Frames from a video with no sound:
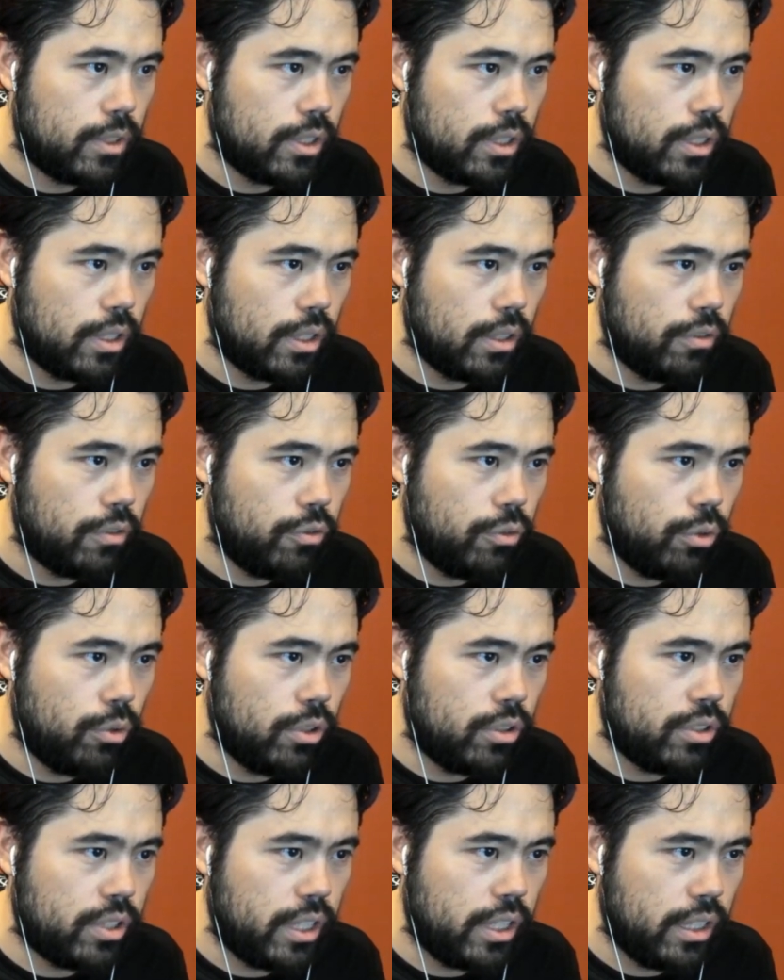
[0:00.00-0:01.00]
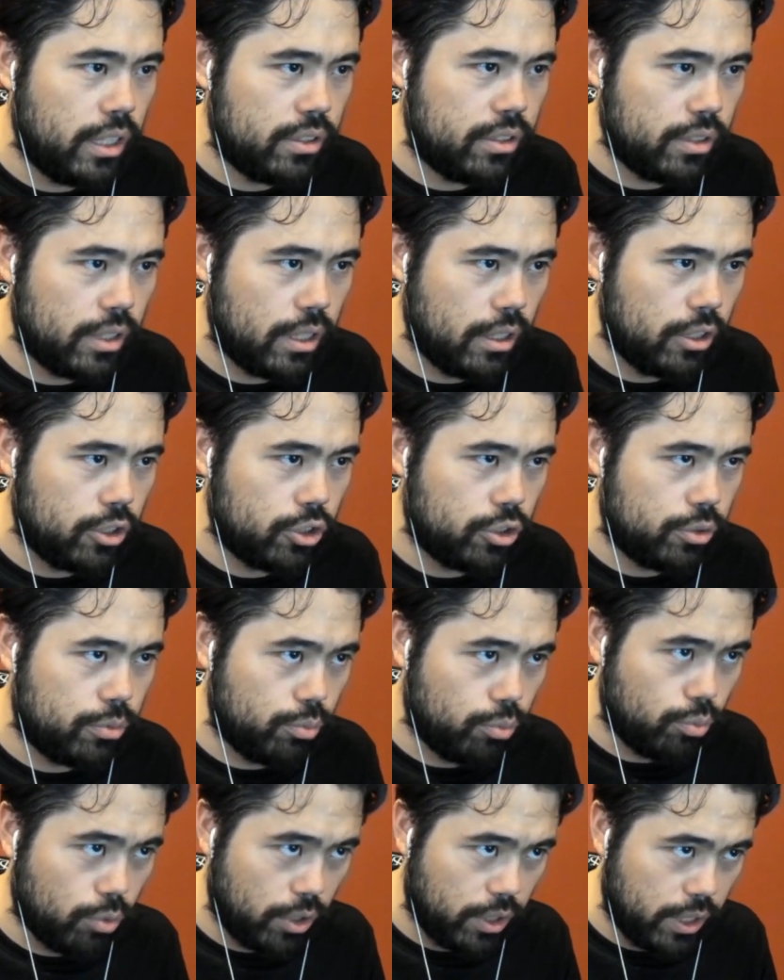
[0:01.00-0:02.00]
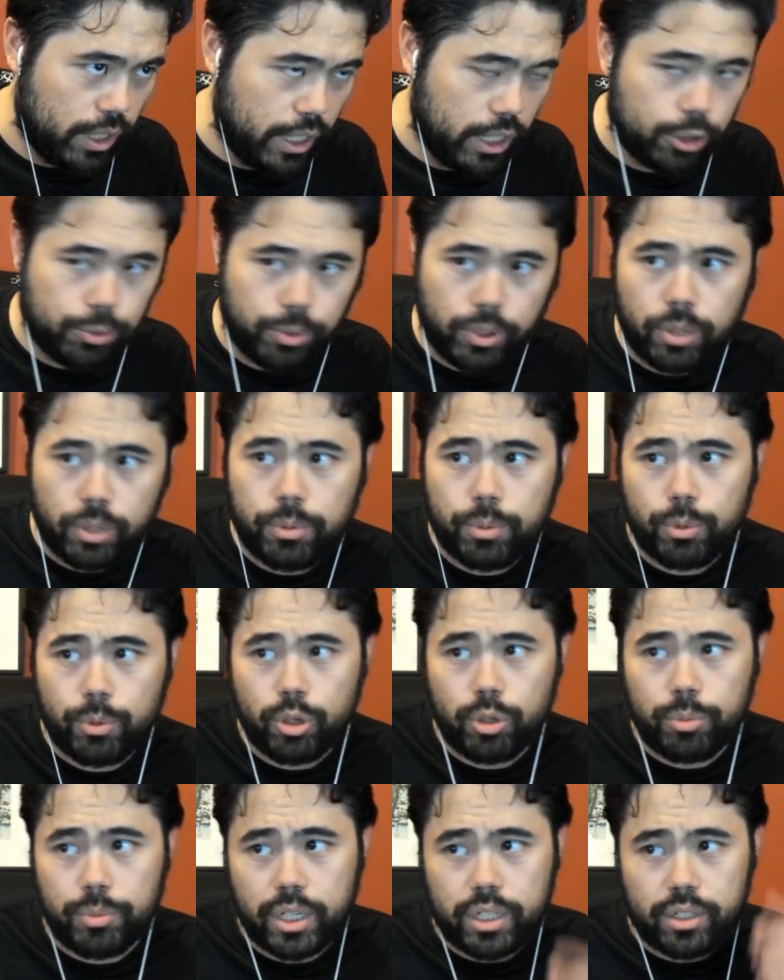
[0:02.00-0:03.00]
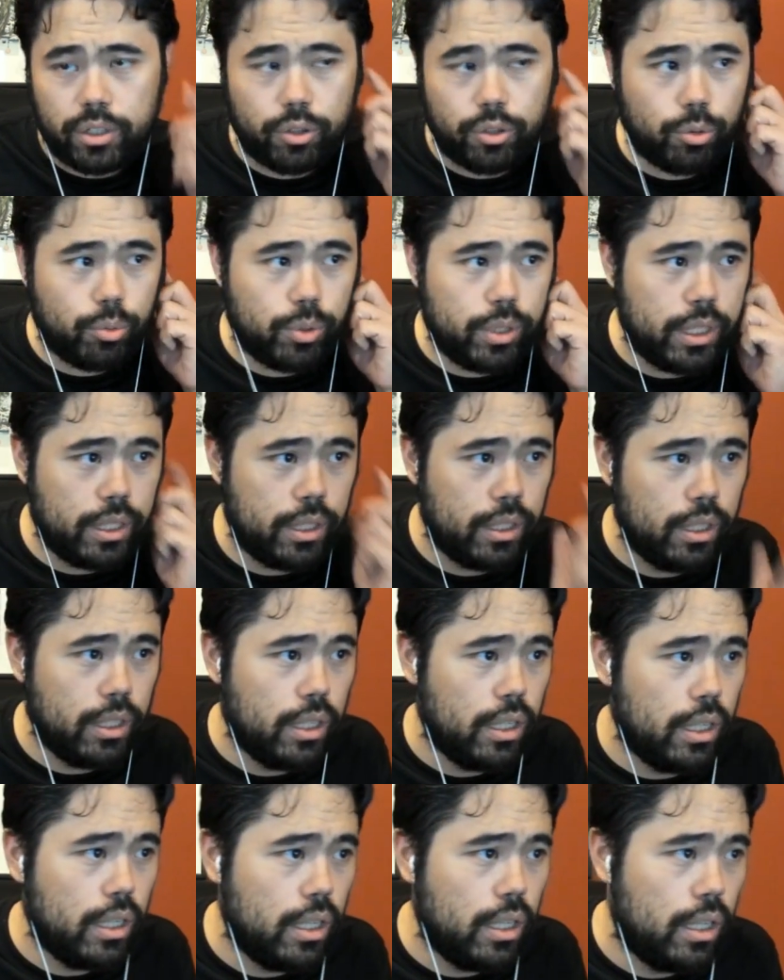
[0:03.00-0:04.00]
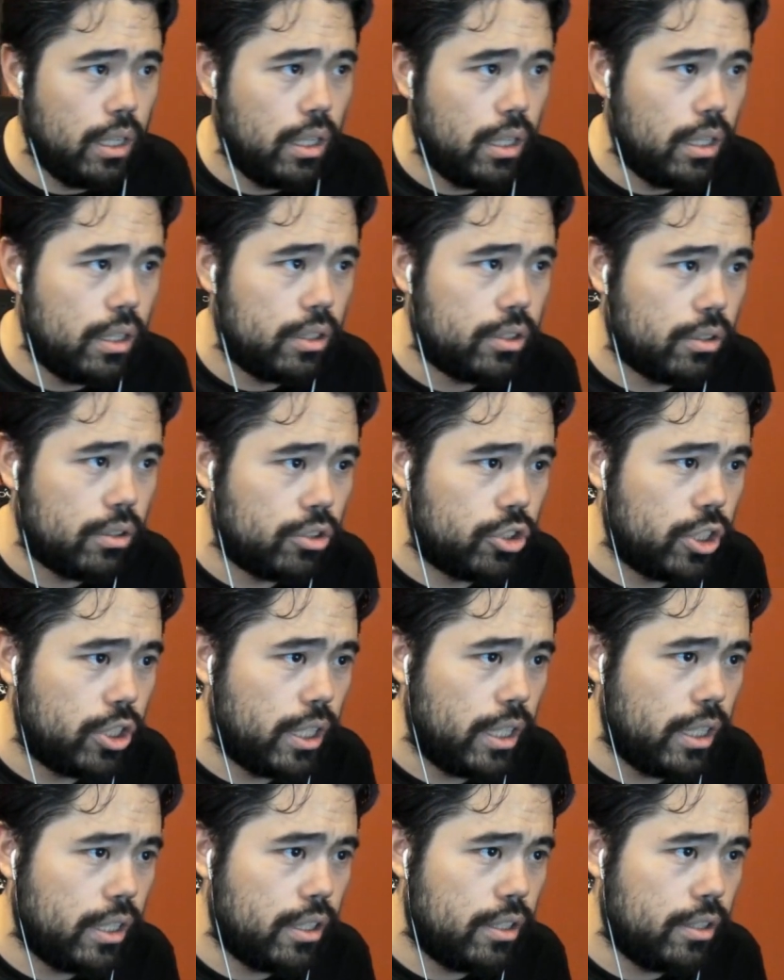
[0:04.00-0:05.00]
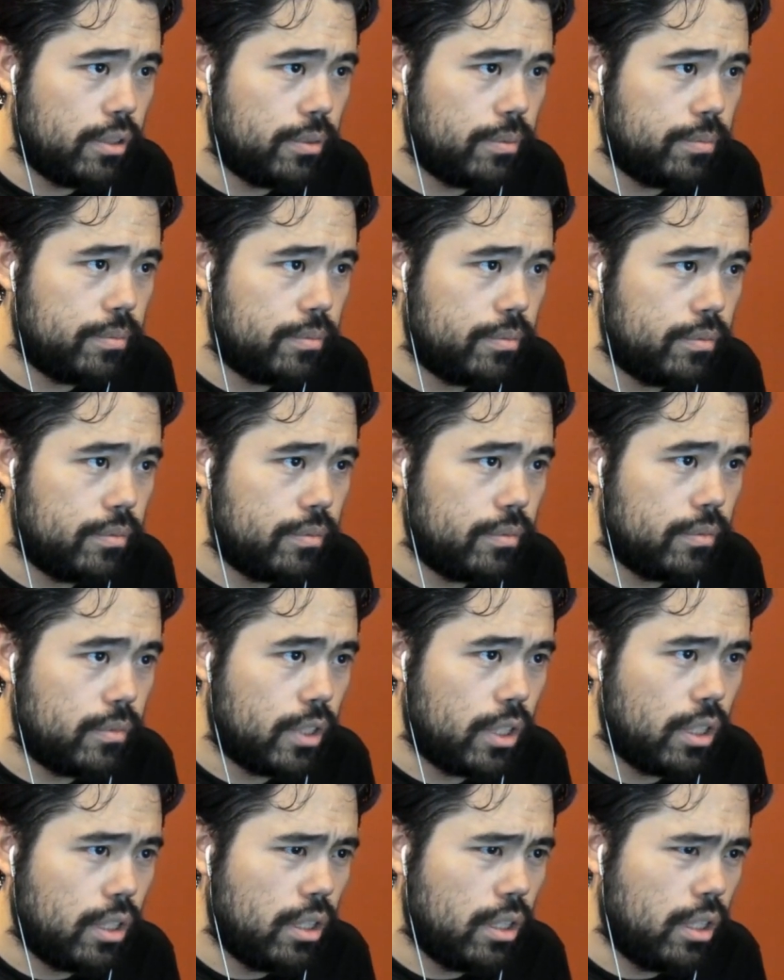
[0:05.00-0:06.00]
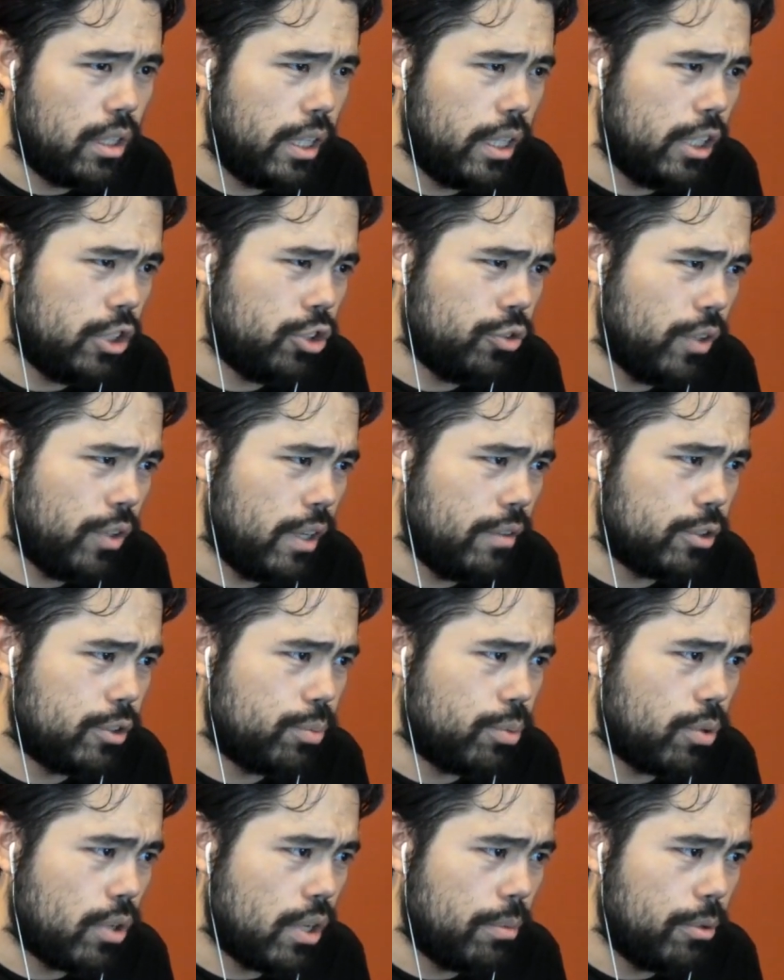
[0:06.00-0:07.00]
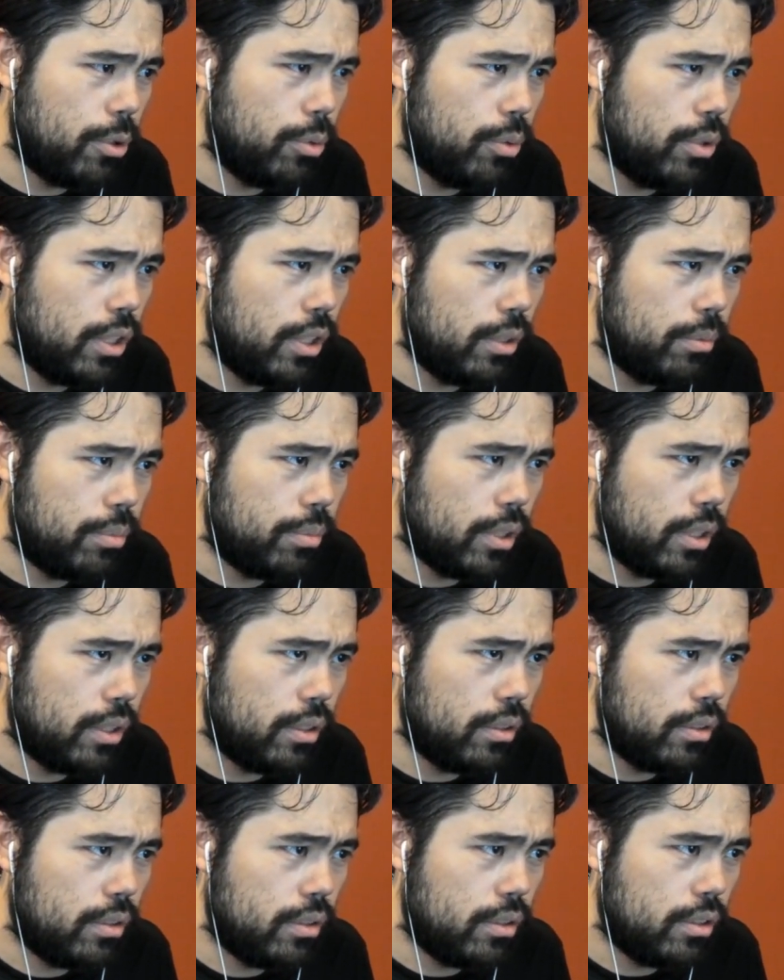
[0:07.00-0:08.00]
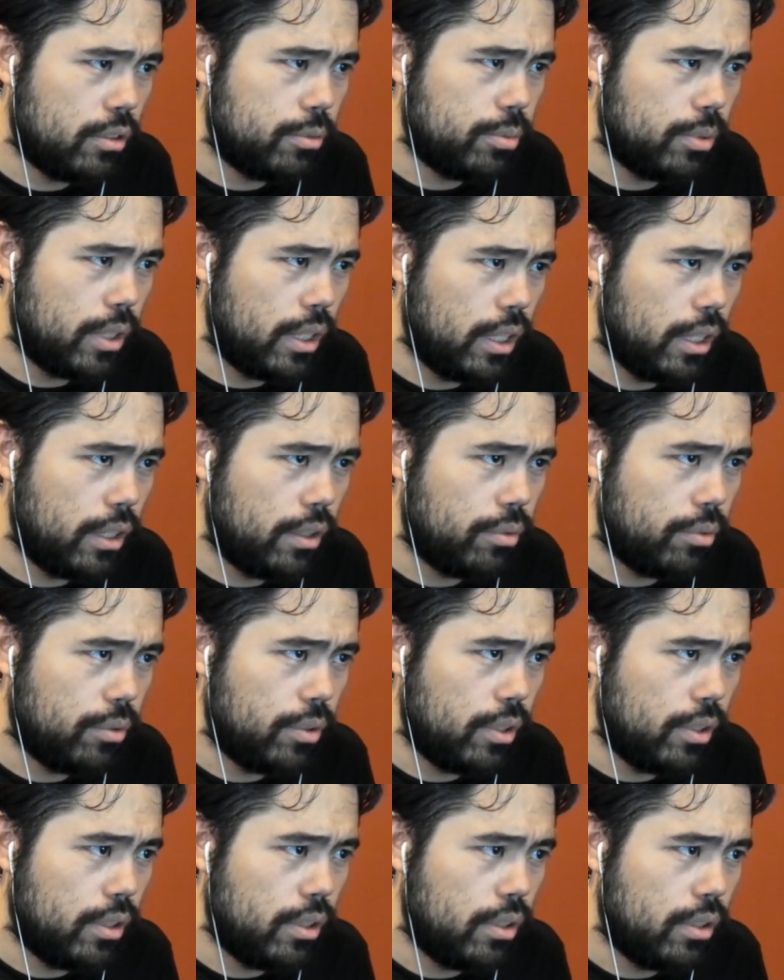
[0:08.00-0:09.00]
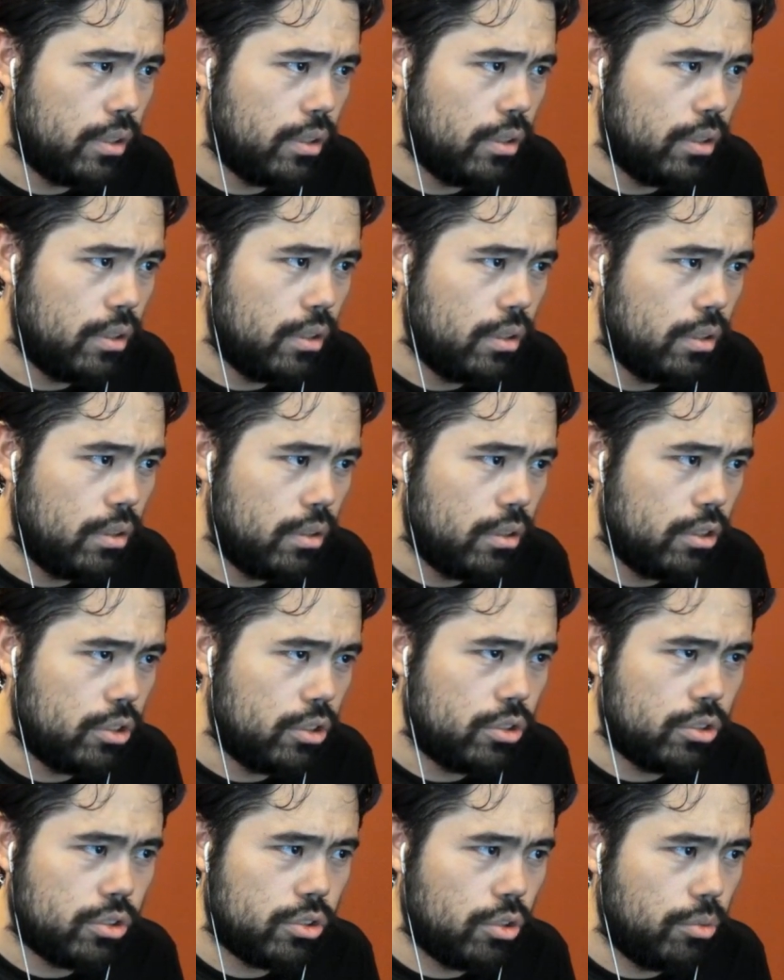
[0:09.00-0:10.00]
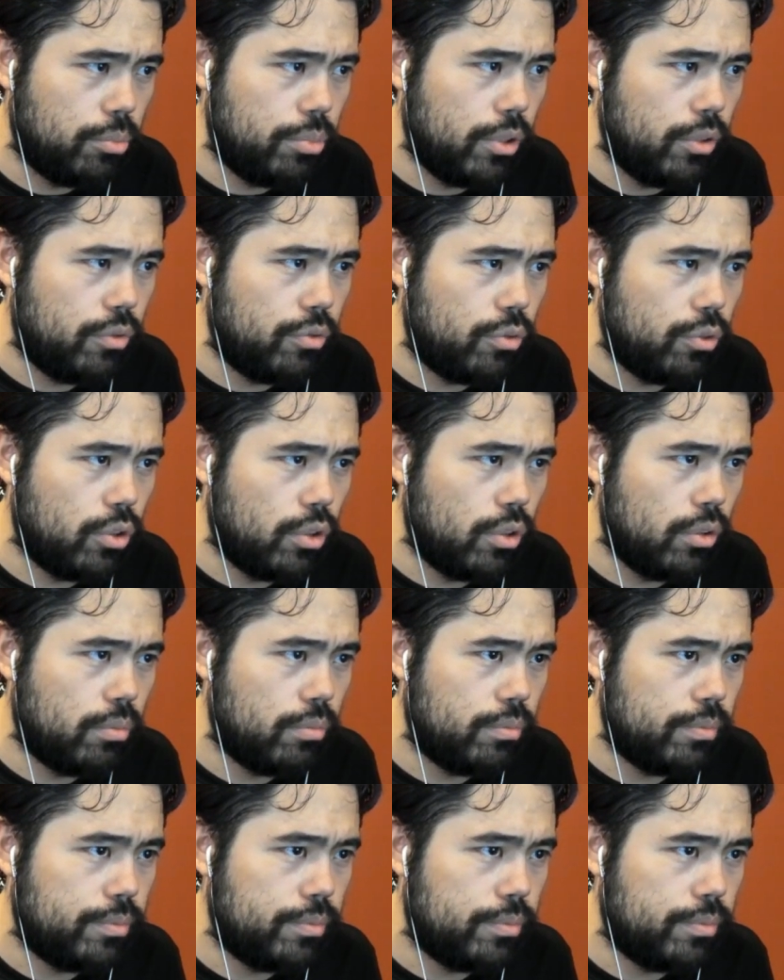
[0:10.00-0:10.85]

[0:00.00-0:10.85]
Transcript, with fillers: King f4 takes, and now I just run the h pawn off the board, make another win. go check. Uh, H5 is probably winning, but let's play A3. Let's go B4.